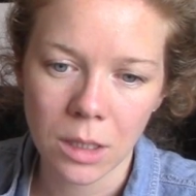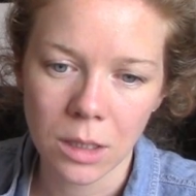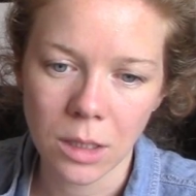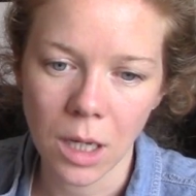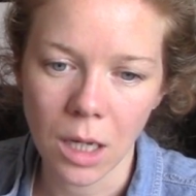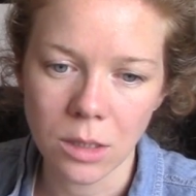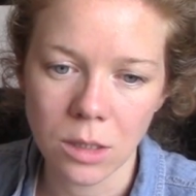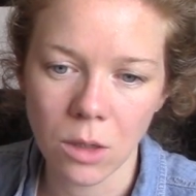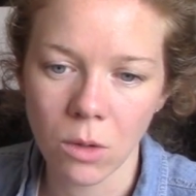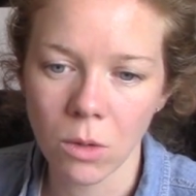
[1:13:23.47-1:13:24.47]
Yeah,
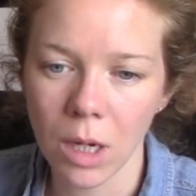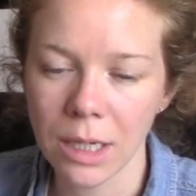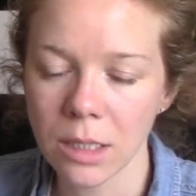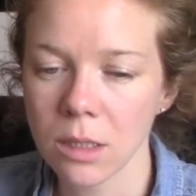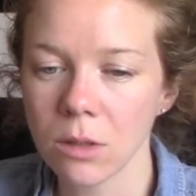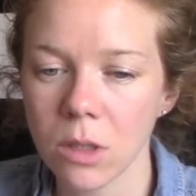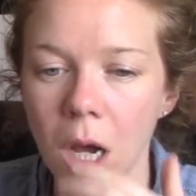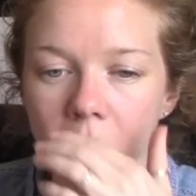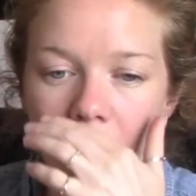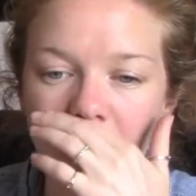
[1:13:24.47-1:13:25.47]
so I guess I'll
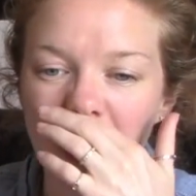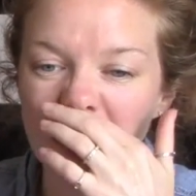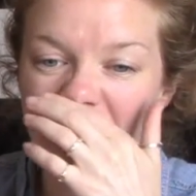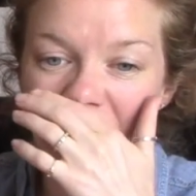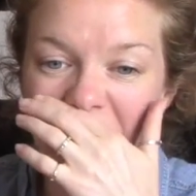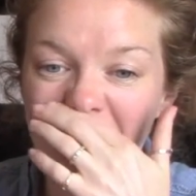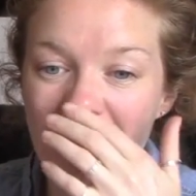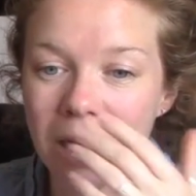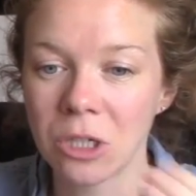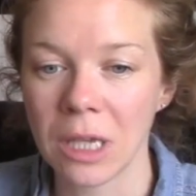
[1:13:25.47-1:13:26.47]
talk more about that when it
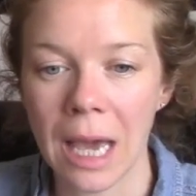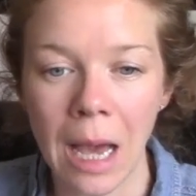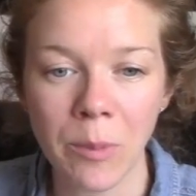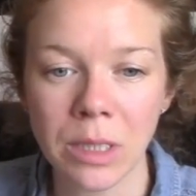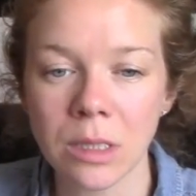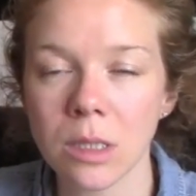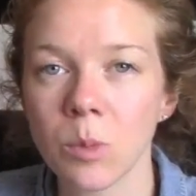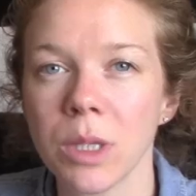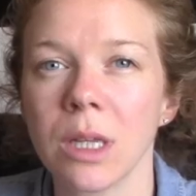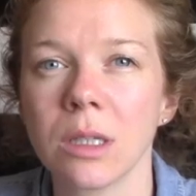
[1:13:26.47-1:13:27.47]
actually happens,
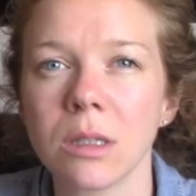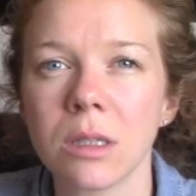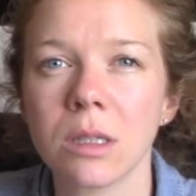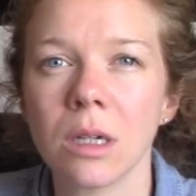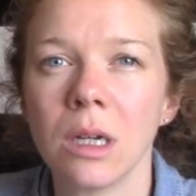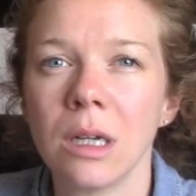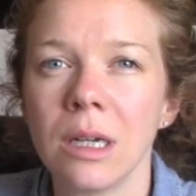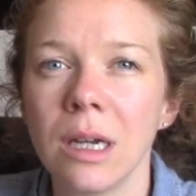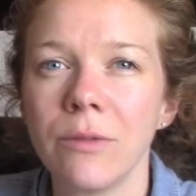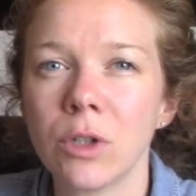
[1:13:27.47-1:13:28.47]
but that's,
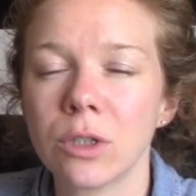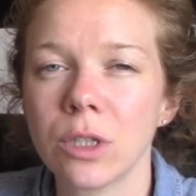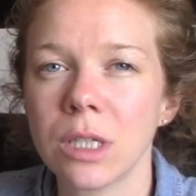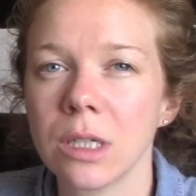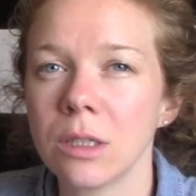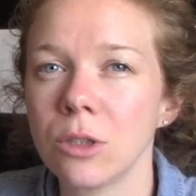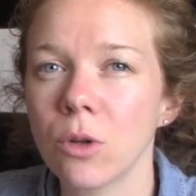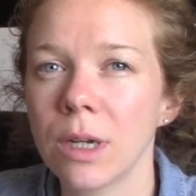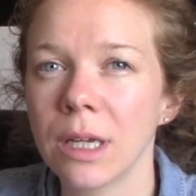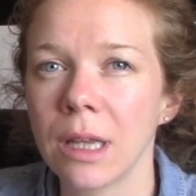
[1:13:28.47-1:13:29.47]
if you're interested in
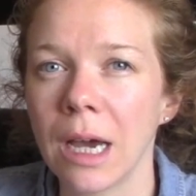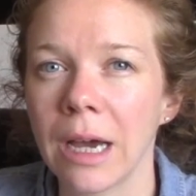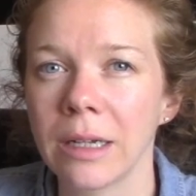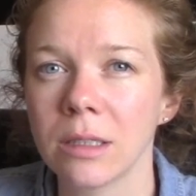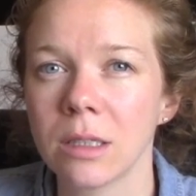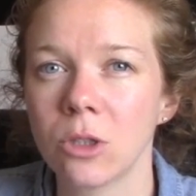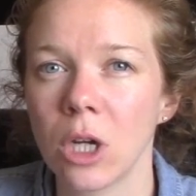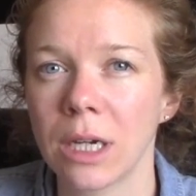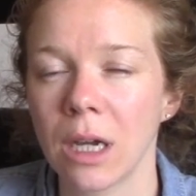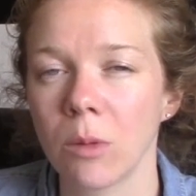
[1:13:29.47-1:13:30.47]
joining that,
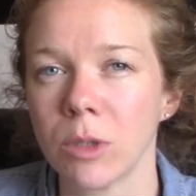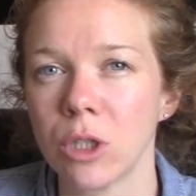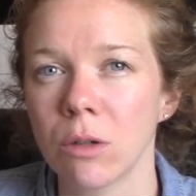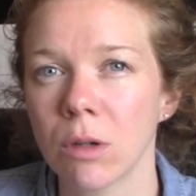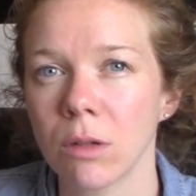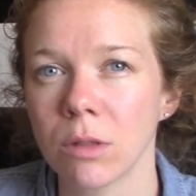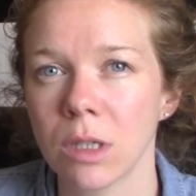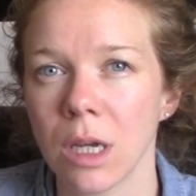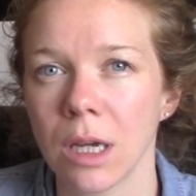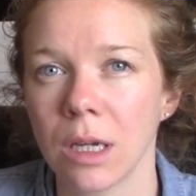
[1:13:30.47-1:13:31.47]
check out my show notes
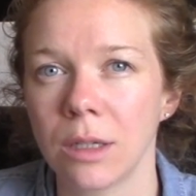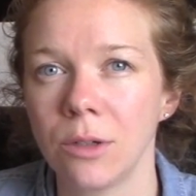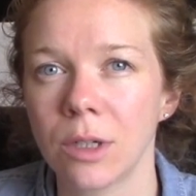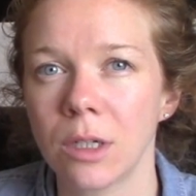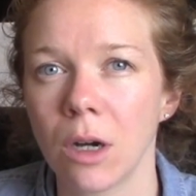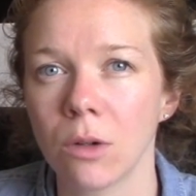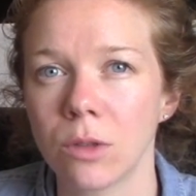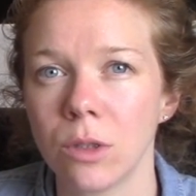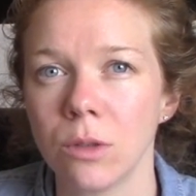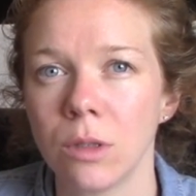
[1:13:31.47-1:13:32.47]
and you can go
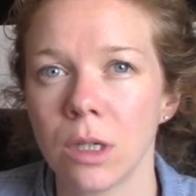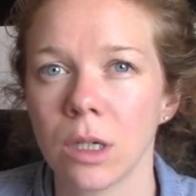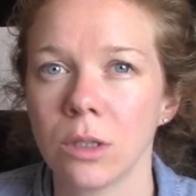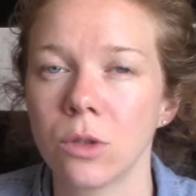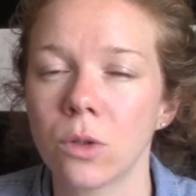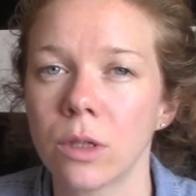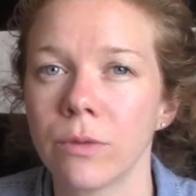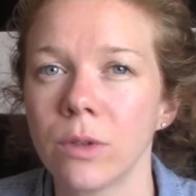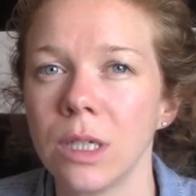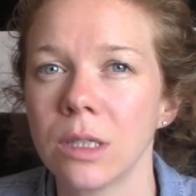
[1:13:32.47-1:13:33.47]
to the Tour de
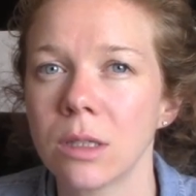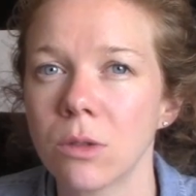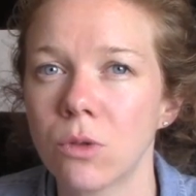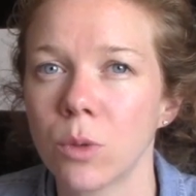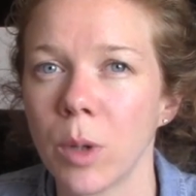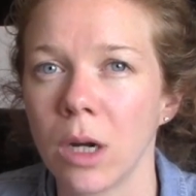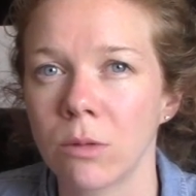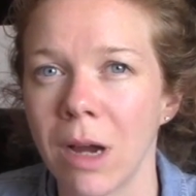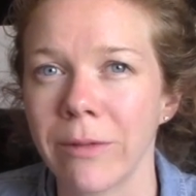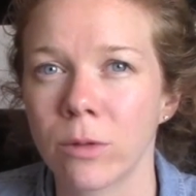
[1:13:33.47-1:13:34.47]
Fleece group on
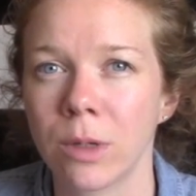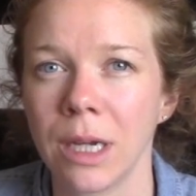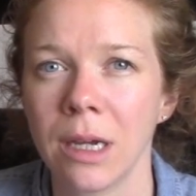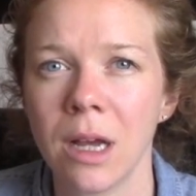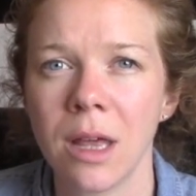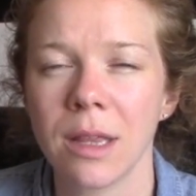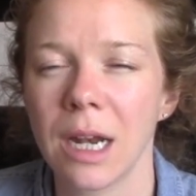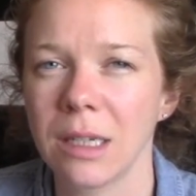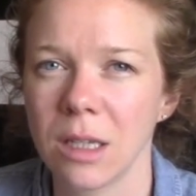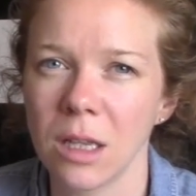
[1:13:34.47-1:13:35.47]
Ravelry that
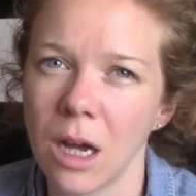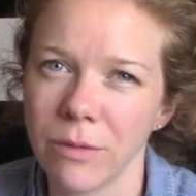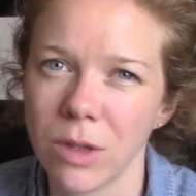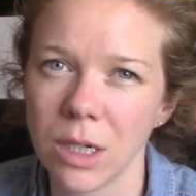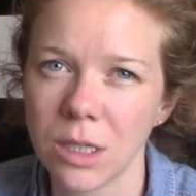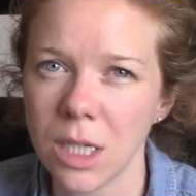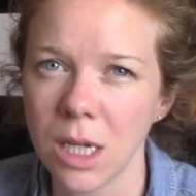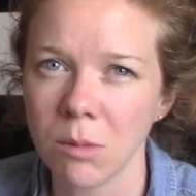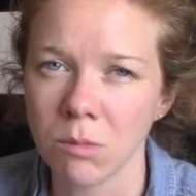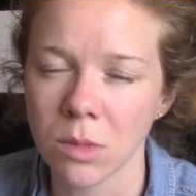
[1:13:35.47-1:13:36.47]
has a lot of the
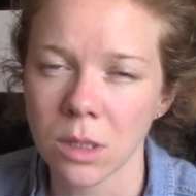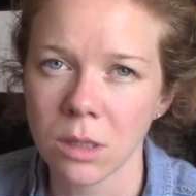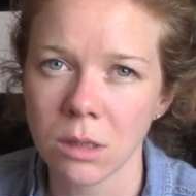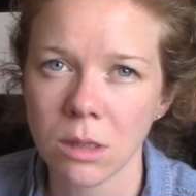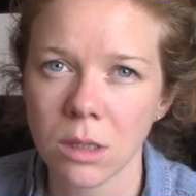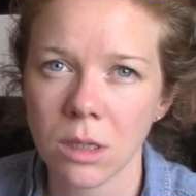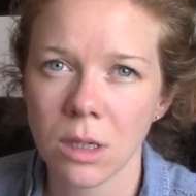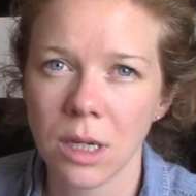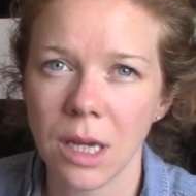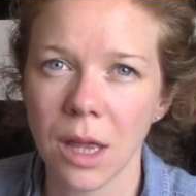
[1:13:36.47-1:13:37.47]
teams
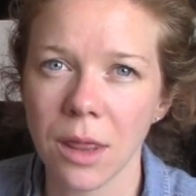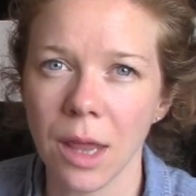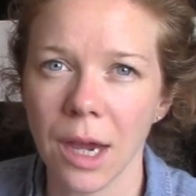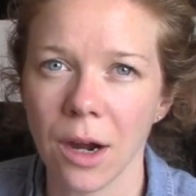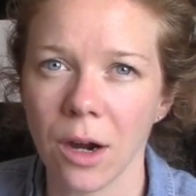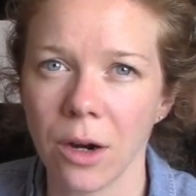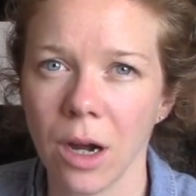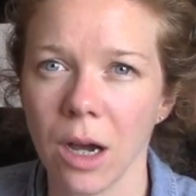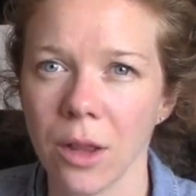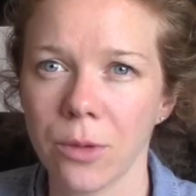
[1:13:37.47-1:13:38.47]
in their
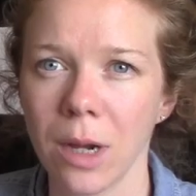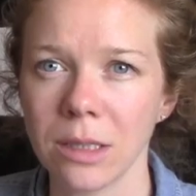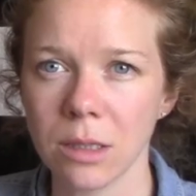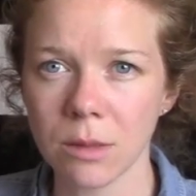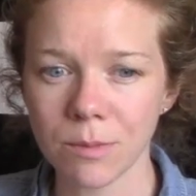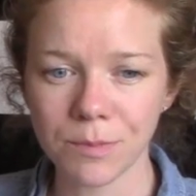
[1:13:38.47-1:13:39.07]
threads.